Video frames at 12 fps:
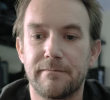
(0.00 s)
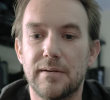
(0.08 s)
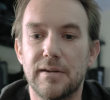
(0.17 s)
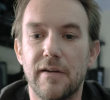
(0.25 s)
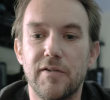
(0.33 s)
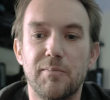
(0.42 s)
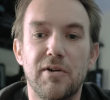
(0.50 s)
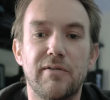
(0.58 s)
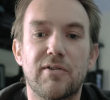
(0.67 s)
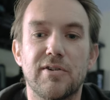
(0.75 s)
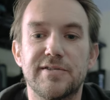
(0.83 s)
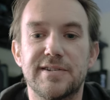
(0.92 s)
So if you move
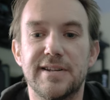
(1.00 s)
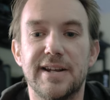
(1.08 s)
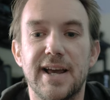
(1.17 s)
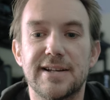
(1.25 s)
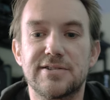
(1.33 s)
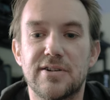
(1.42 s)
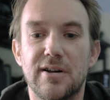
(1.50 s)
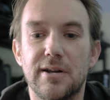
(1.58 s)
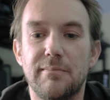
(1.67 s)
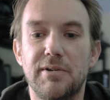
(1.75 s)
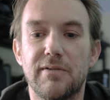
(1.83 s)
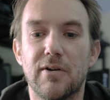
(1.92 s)
across to the next
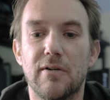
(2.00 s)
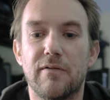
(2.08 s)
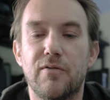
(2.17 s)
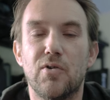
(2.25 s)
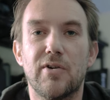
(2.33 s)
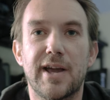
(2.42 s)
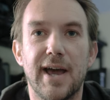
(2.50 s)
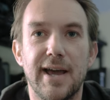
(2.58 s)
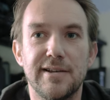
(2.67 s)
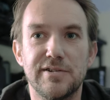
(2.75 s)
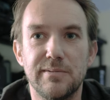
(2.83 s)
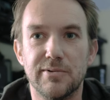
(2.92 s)
column, you've got
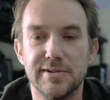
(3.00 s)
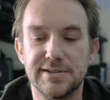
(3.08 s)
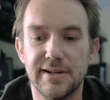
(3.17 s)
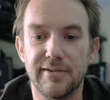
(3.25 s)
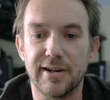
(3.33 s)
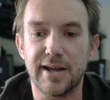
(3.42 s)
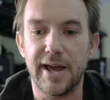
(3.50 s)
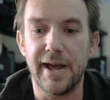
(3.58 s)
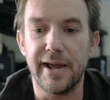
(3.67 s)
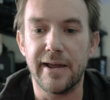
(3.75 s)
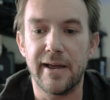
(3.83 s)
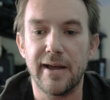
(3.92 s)
4K,
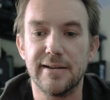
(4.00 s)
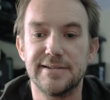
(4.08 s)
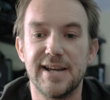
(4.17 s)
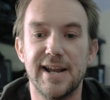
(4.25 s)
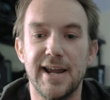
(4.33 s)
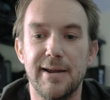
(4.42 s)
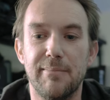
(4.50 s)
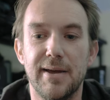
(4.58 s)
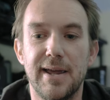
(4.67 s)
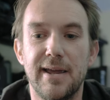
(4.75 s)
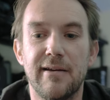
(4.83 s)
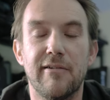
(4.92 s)
2.7K,
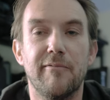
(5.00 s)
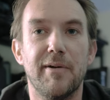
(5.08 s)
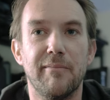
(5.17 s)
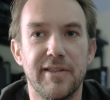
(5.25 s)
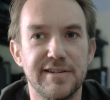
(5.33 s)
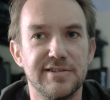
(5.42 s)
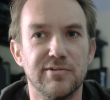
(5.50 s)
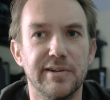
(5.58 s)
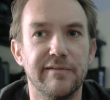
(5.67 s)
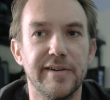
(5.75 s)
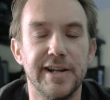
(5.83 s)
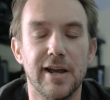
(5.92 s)
1080p. Remember, this is all
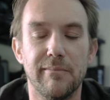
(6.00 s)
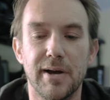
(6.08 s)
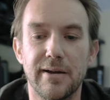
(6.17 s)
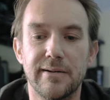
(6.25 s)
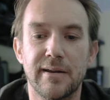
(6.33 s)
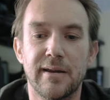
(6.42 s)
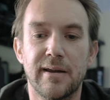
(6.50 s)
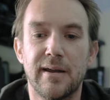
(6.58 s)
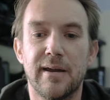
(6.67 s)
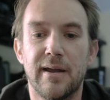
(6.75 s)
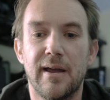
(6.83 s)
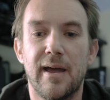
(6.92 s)
in video mode.
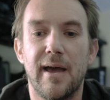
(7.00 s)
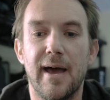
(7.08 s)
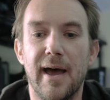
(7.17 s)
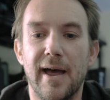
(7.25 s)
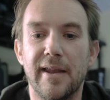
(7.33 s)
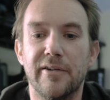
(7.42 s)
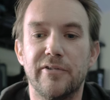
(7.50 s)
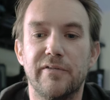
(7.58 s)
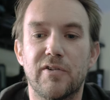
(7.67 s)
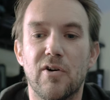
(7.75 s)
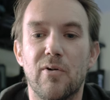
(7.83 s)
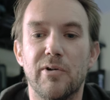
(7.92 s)
And
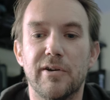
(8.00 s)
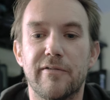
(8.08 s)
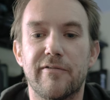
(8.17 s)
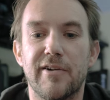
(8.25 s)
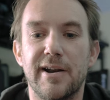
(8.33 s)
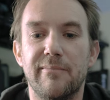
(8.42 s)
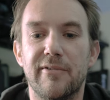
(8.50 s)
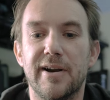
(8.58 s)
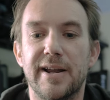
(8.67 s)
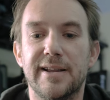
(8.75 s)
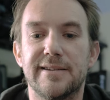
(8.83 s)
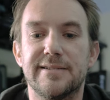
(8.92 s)
you've got all your frame
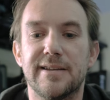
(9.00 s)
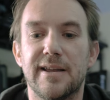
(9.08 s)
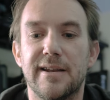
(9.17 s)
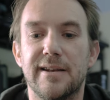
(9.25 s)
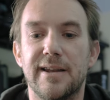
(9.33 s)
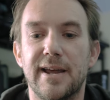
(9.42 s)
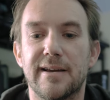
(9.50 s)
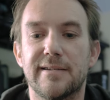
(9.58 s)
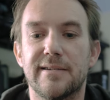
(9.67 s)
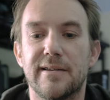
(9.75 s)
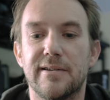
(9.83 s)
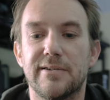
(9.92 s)
rates
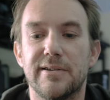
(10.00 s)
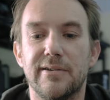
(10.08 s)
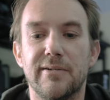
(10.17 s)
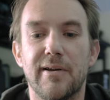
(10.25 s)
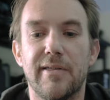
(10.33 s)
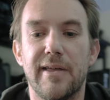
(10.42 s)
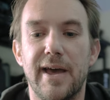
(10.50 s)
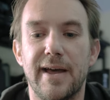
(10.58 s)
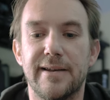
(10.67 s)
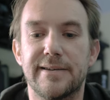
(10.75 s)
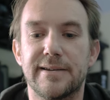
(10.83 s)
next to that.